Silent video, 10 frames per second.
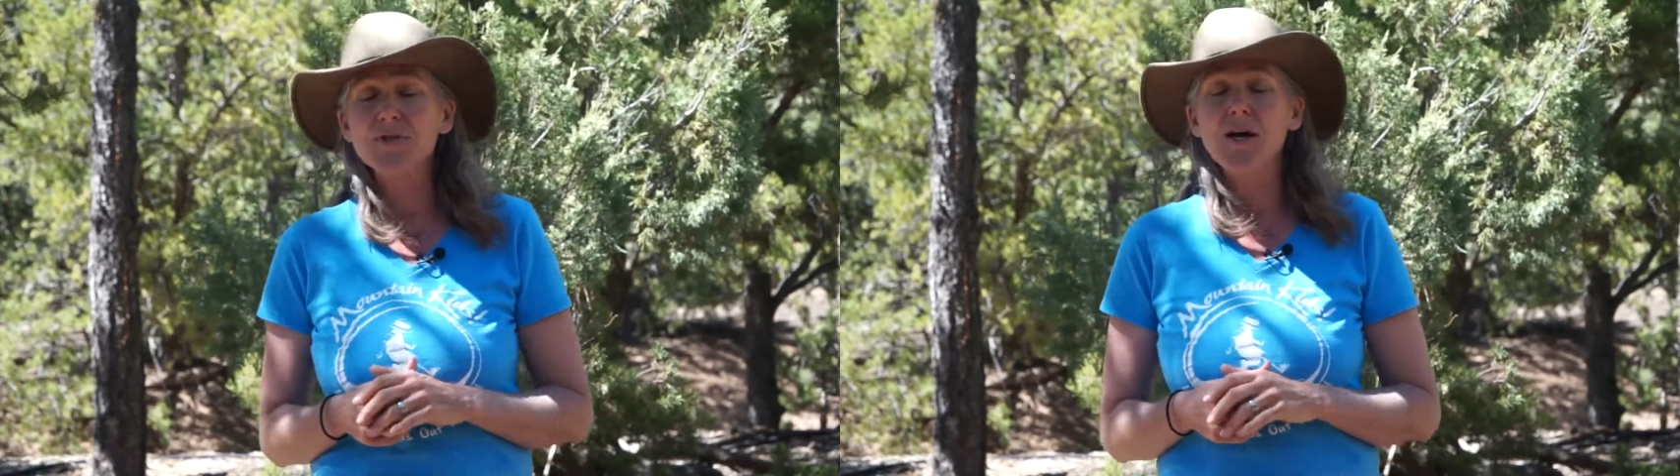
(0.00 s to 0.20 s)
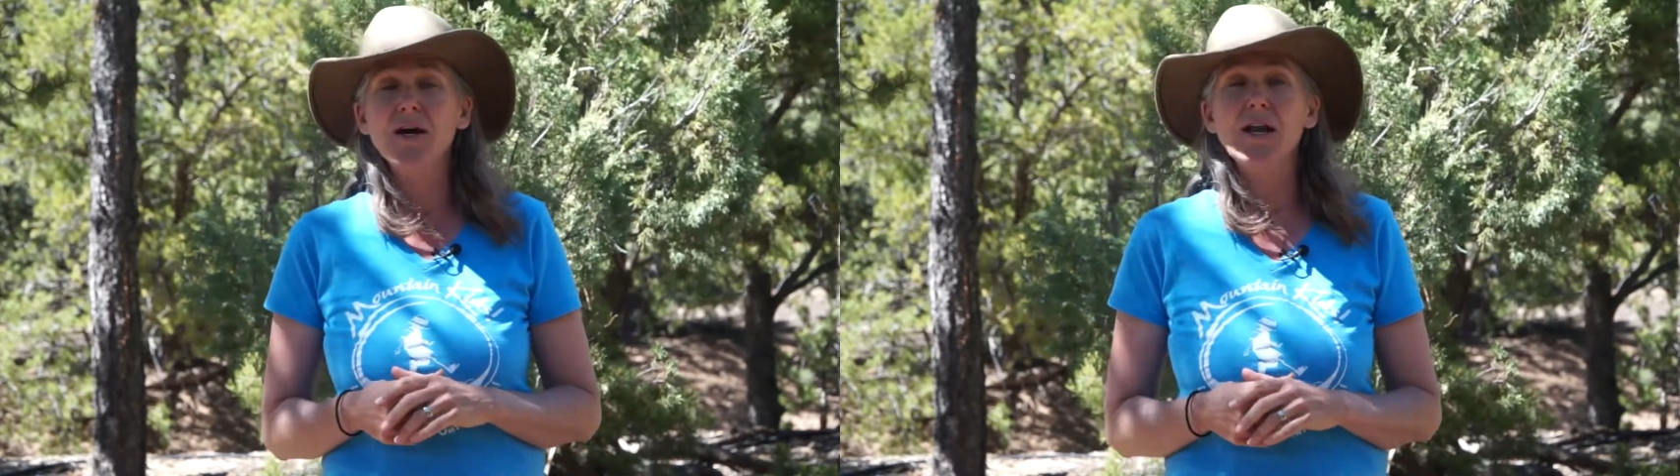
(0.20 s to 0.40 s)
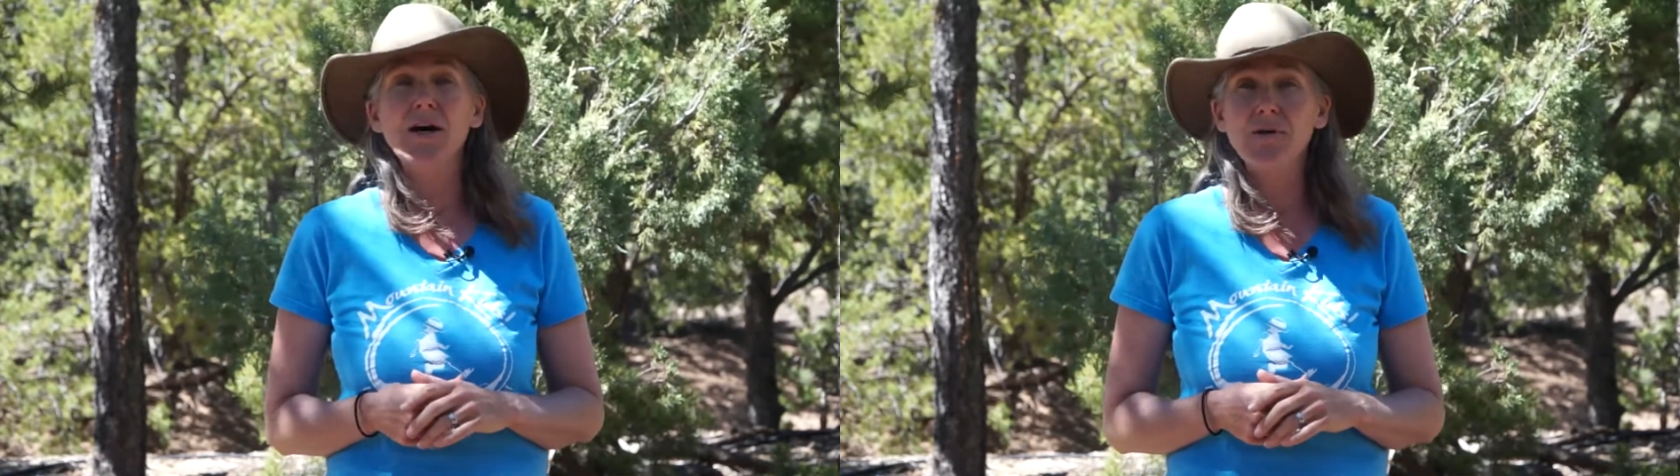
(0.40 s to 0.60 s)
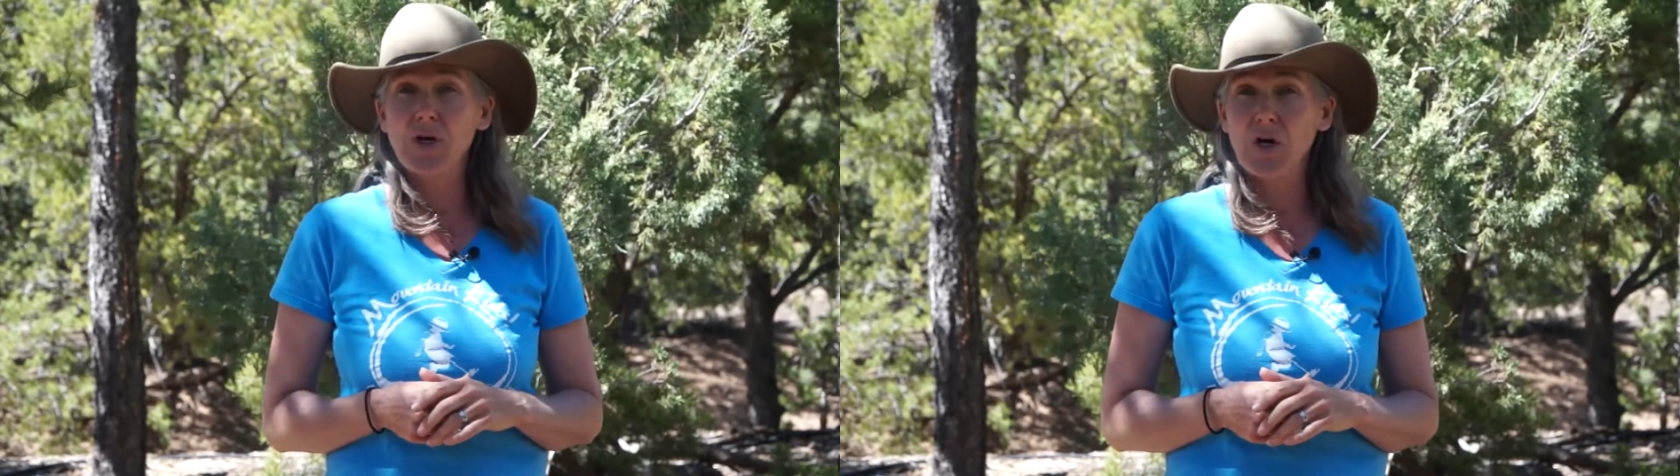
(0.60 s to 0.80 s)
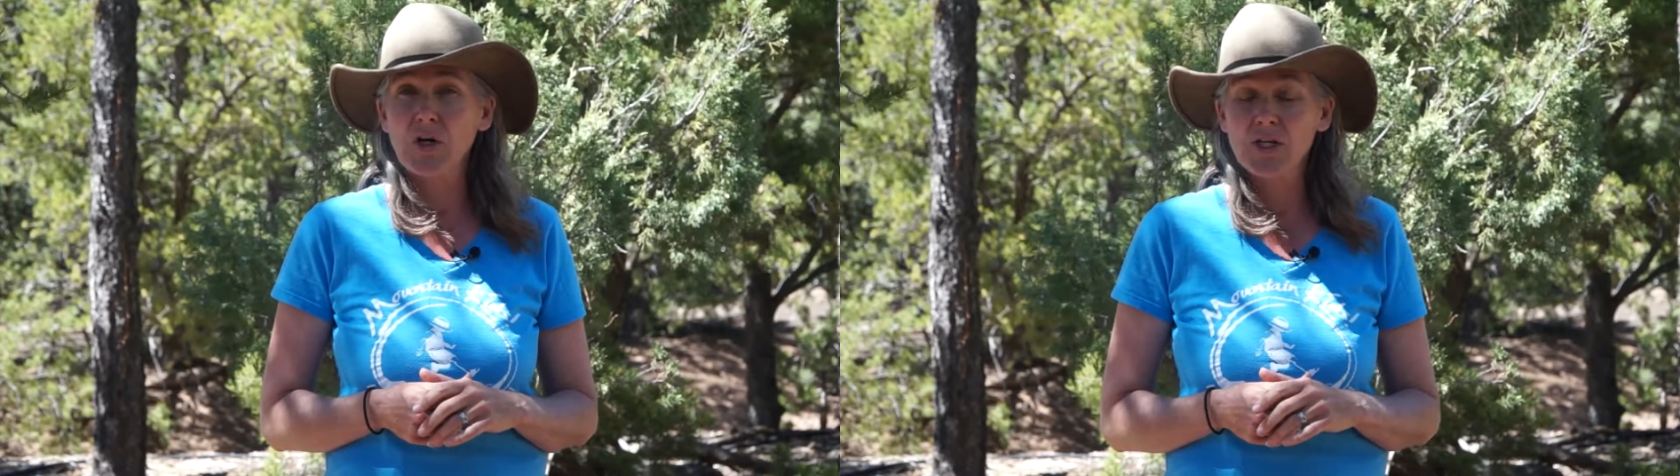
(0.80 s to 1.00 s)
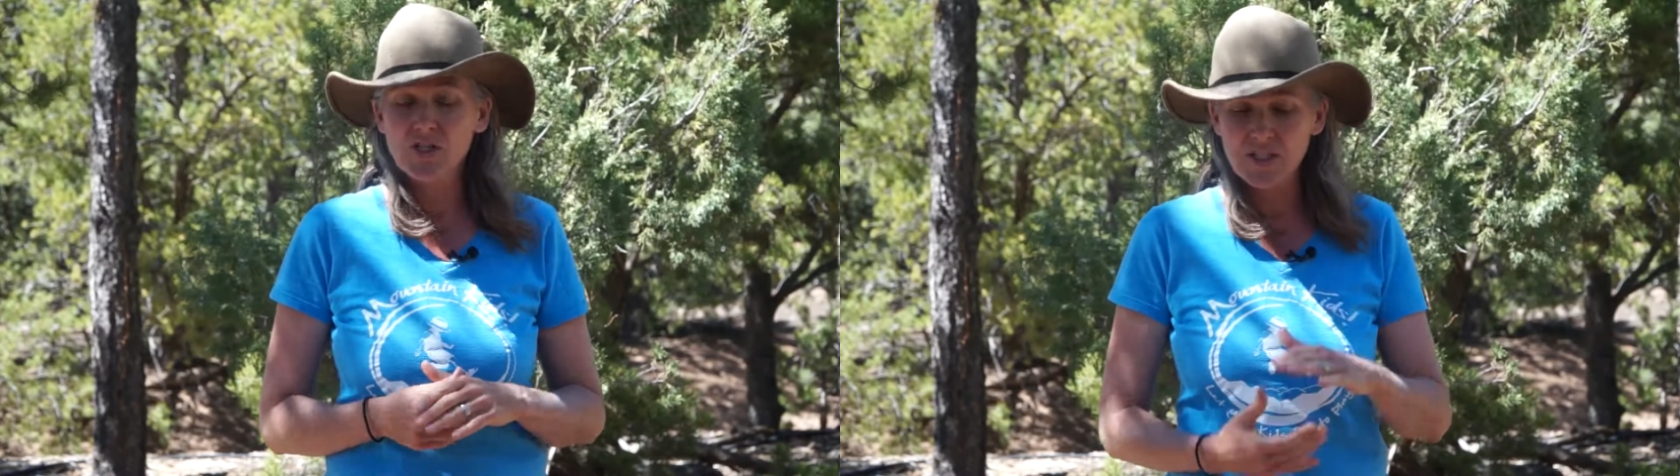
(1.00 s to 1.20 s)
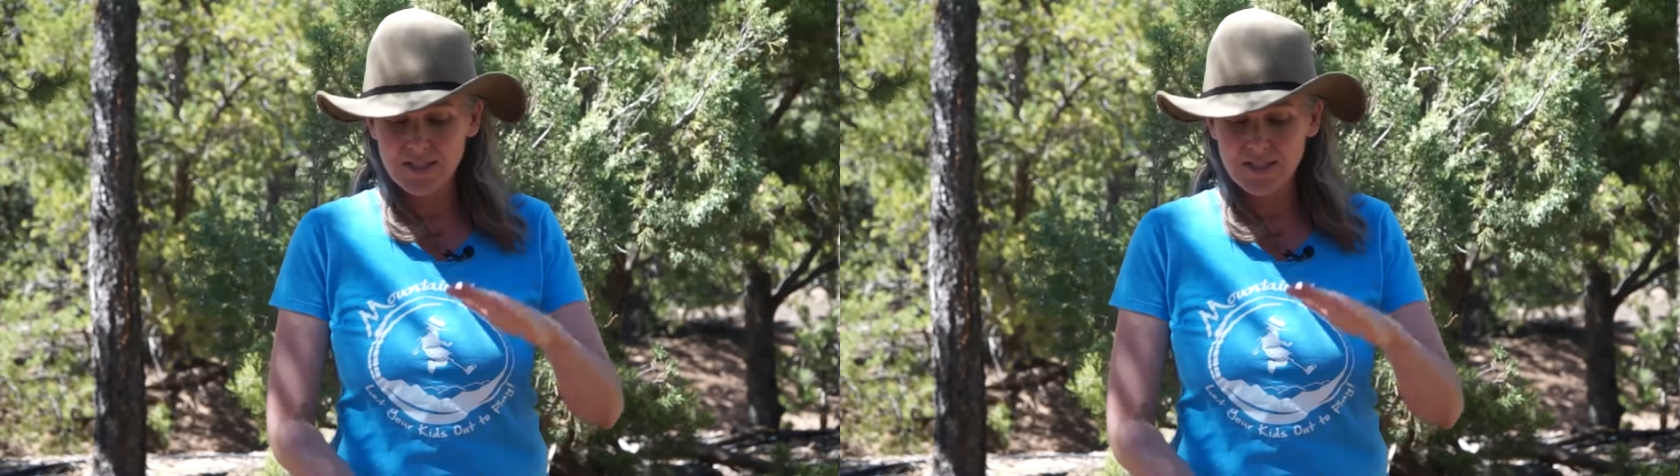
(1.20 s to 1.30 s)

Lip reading: got our dog, she